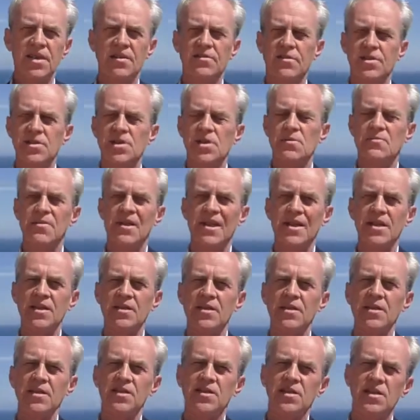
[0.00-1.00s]
I've
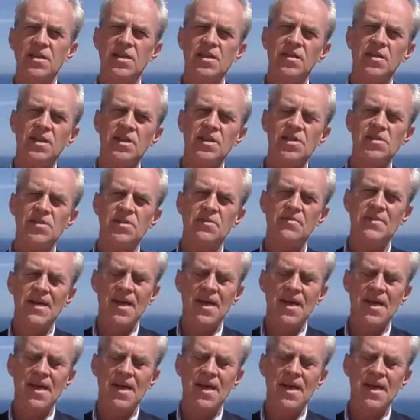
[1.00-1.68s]
explained it in details, the